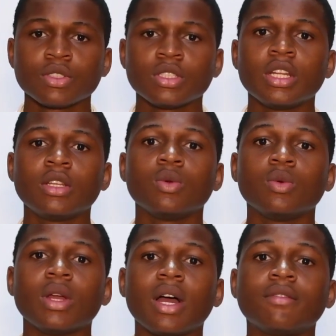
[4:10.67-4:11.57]
Then
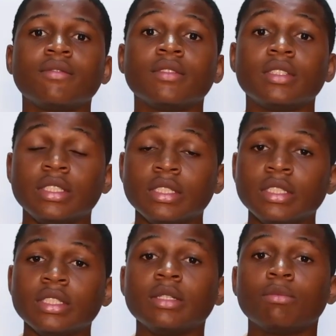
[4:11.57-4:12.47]
we have
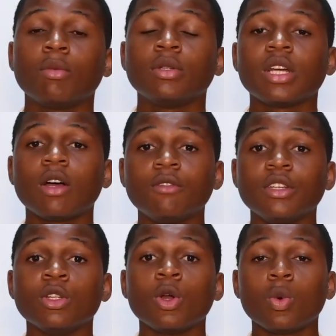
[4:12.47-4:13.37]
the popliteal vein,